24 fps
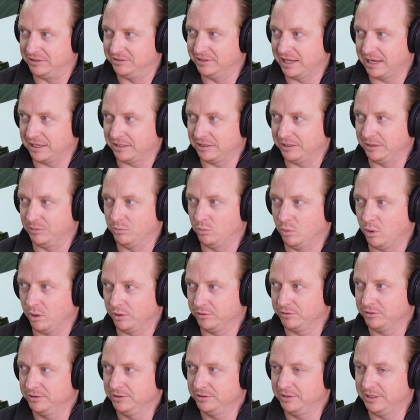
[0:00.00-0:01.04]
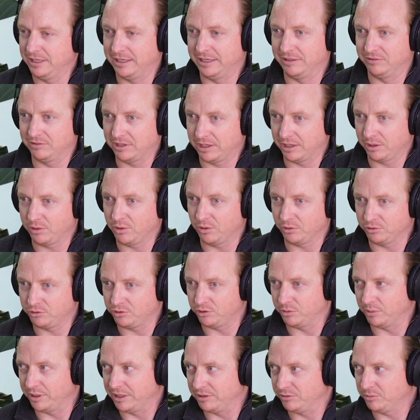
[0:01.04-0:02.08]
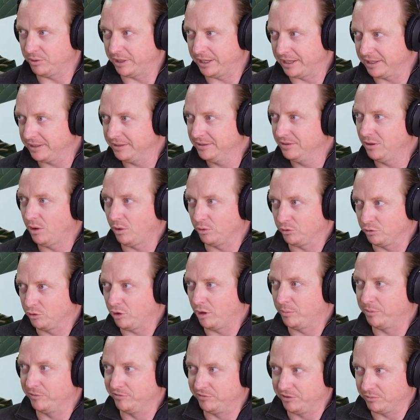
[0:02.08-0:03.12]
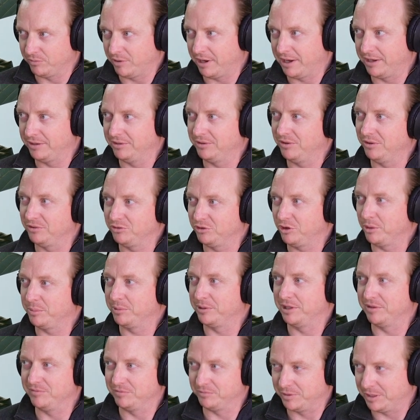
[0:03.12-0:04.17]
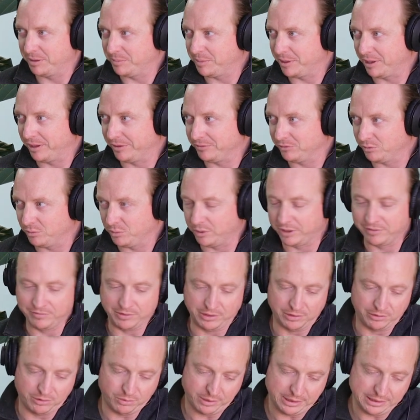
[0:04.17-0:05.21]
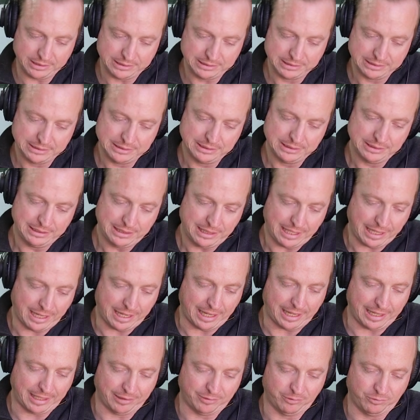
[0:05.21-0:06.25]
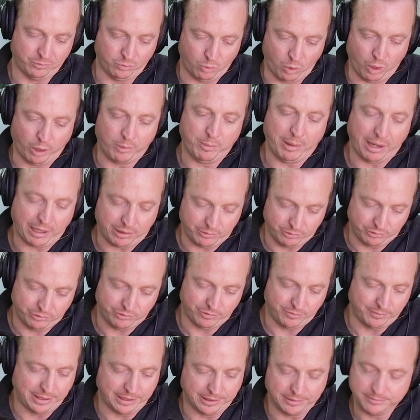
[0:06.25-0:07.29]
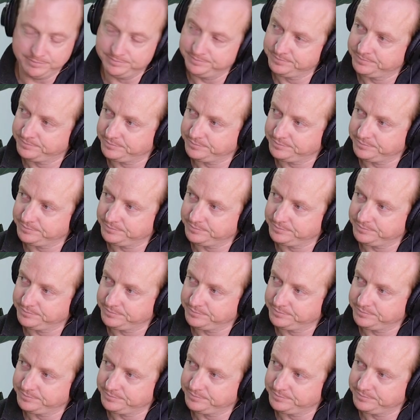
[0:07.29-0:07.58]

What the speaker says: exactly what it is going to cost you each week on top of your rent, on top of living with your parents or whatever you're doing, and work backwards from there.